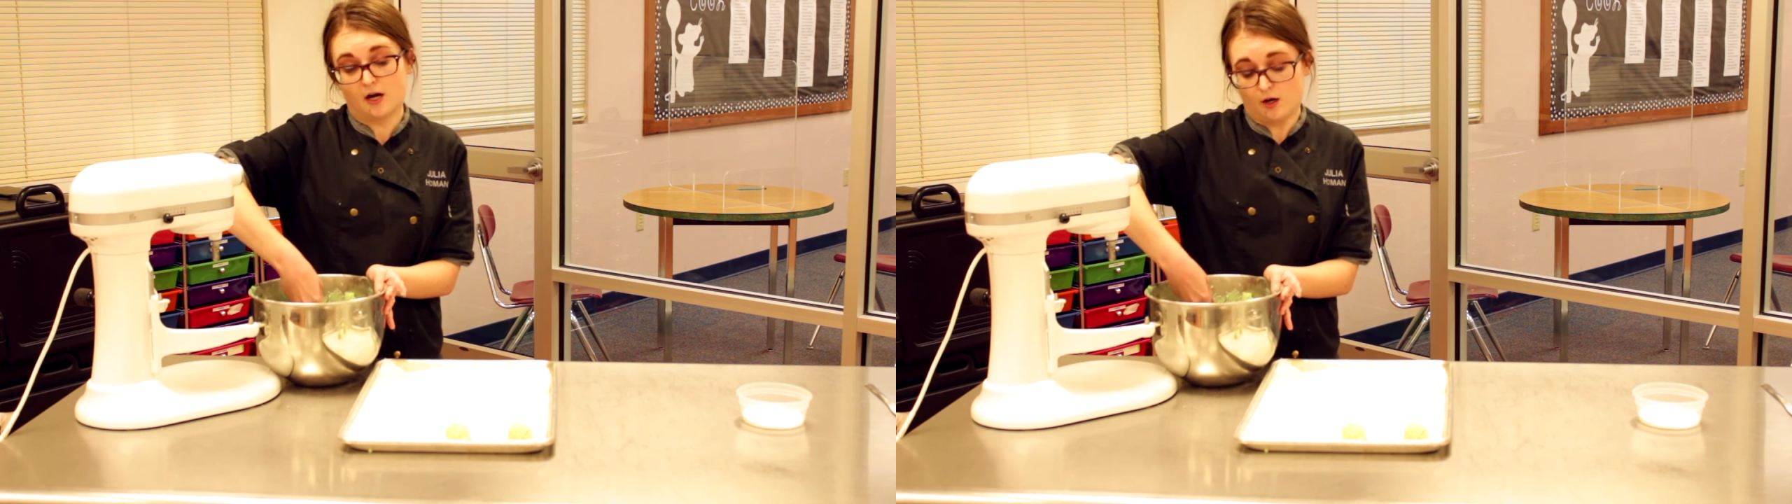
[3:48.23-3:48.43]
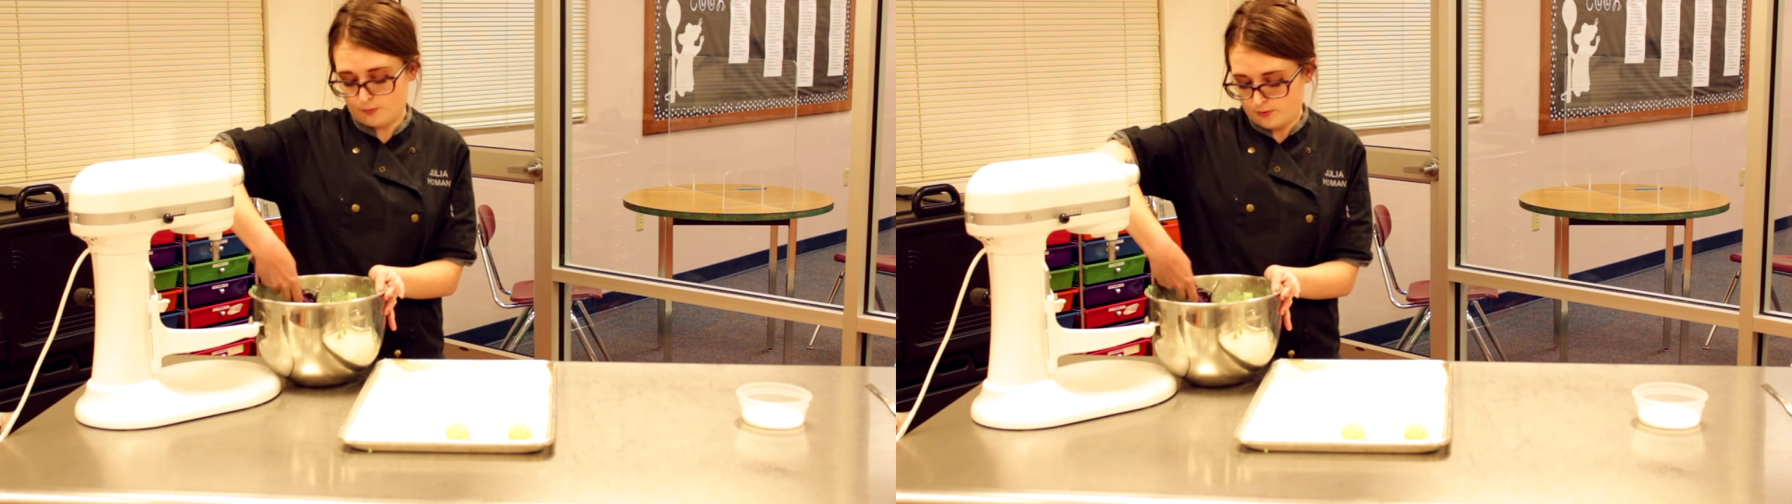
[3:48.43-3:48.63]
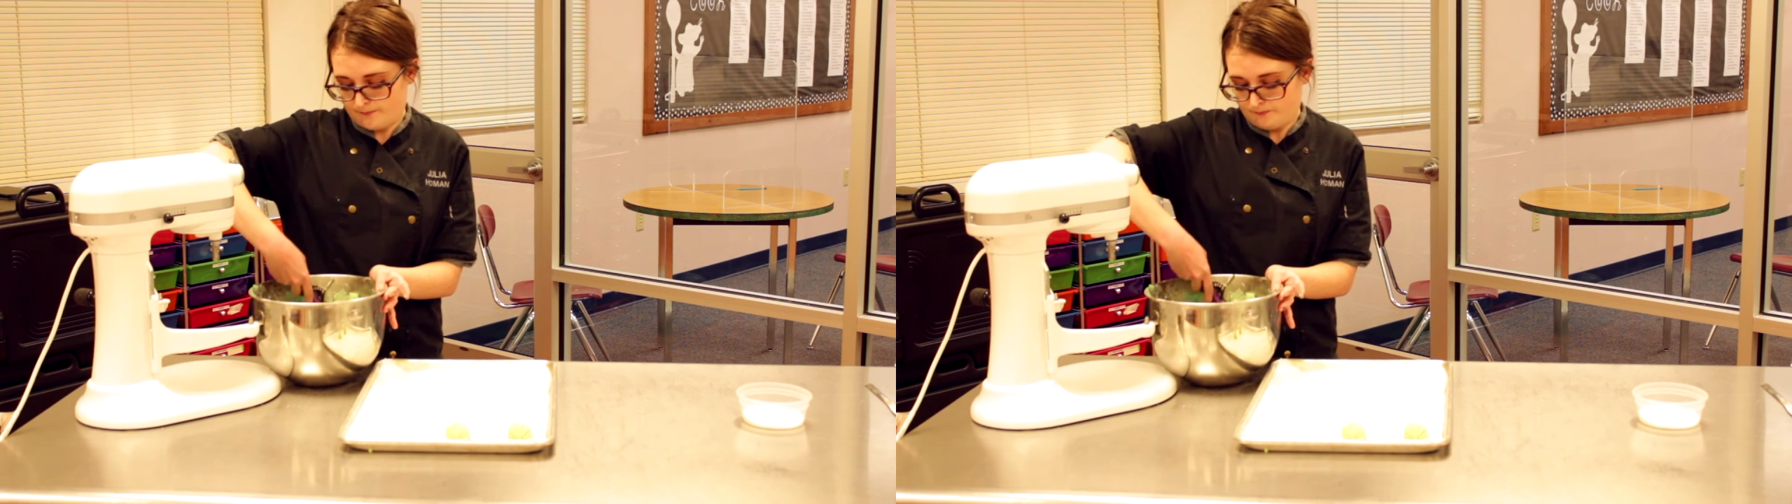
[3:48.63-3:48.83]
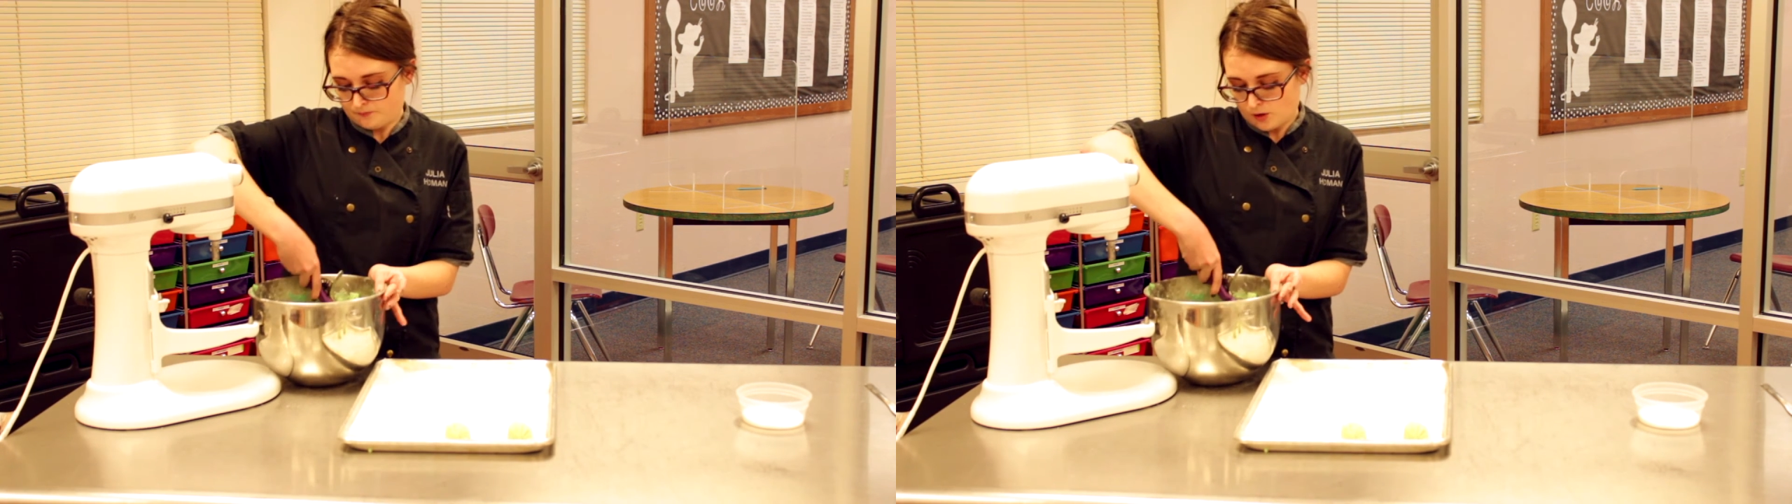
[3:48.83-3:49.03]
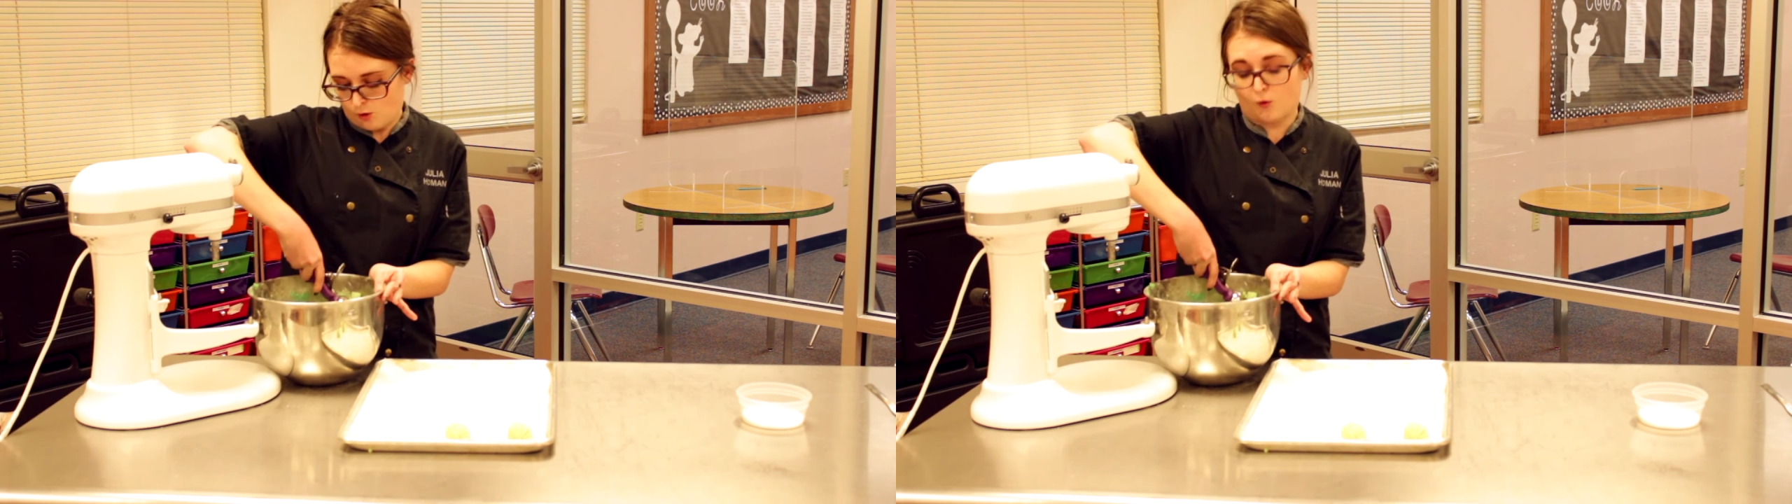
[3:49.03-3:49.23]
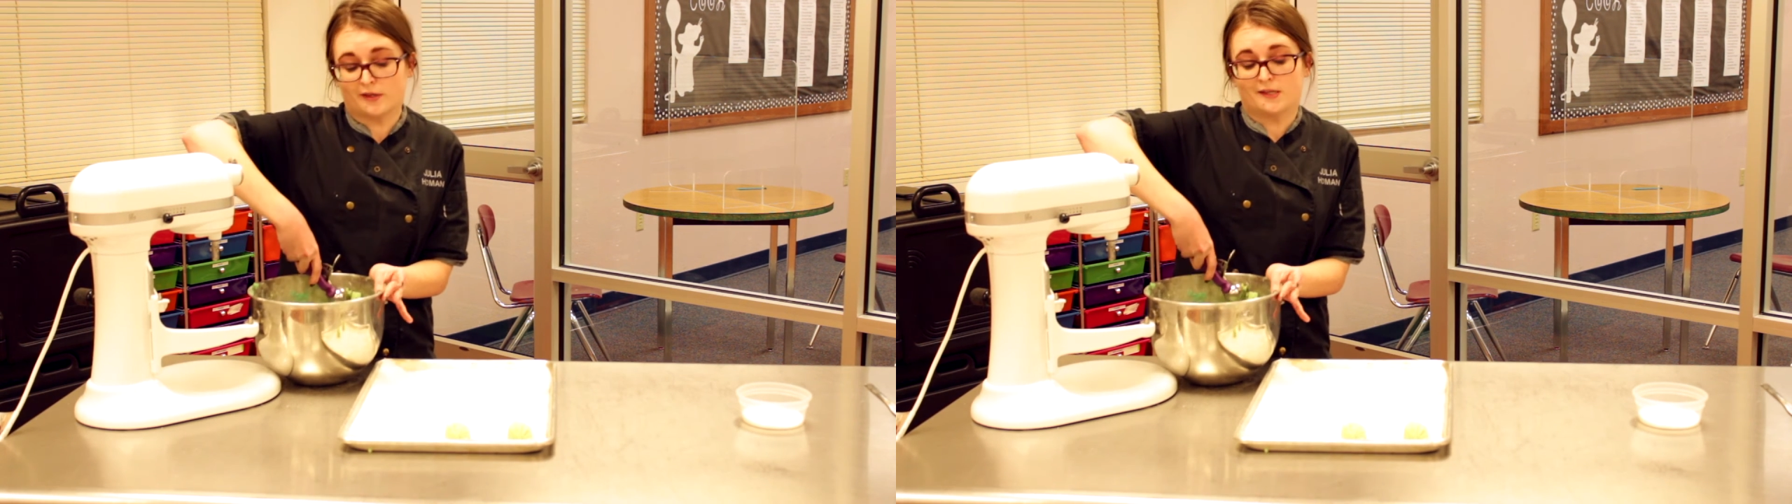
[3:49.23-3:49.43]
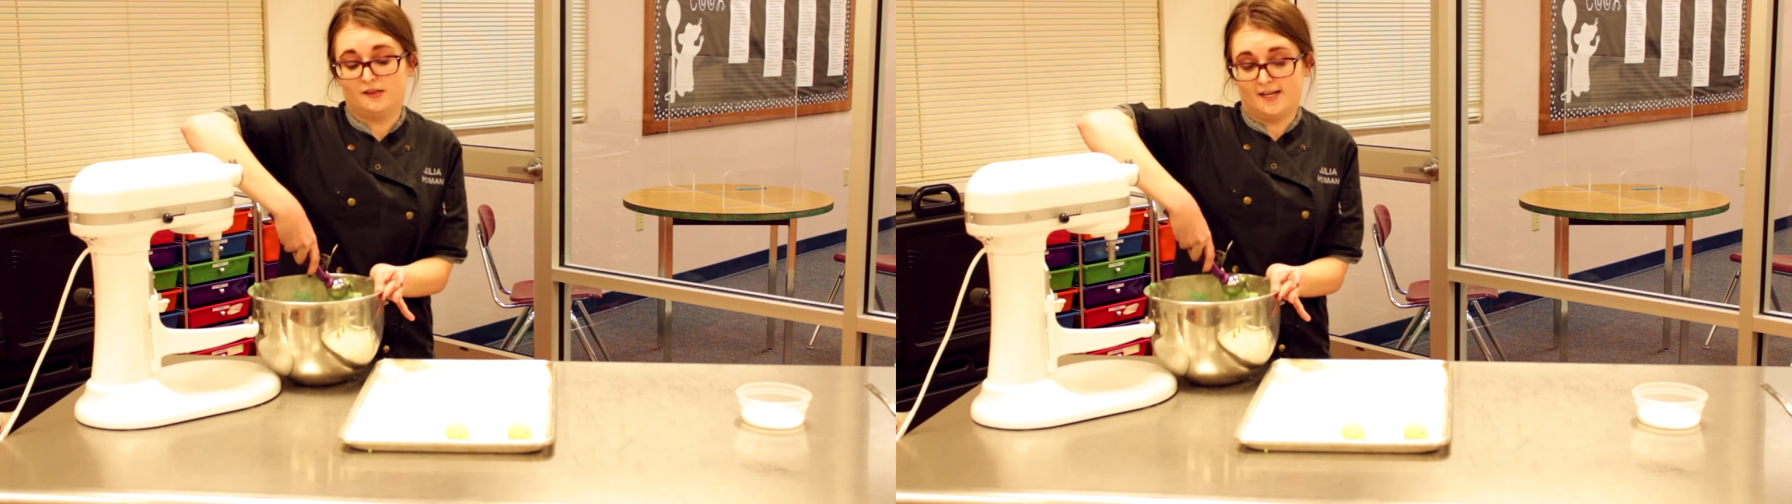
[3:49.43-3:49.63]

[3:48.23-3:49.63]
up with